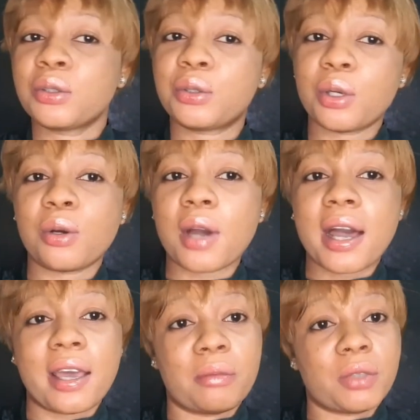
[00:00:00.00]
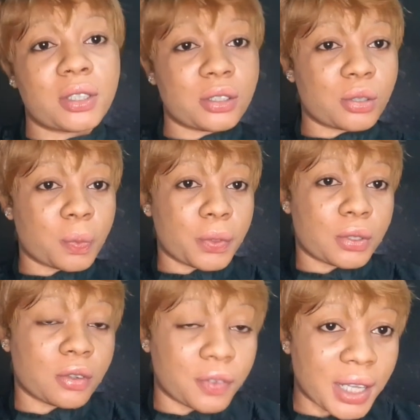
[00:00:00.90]
Though I am not in support
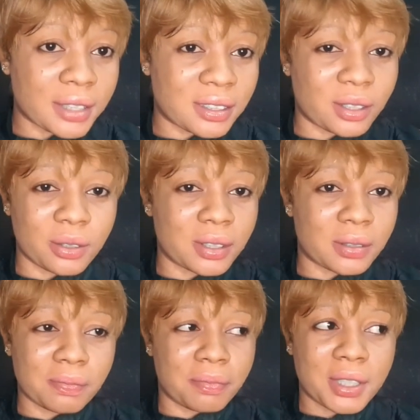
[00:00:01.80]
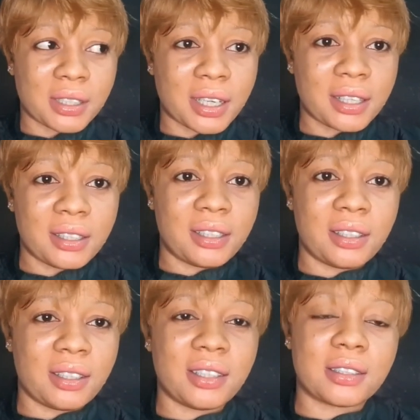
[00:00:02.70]
of that, because basically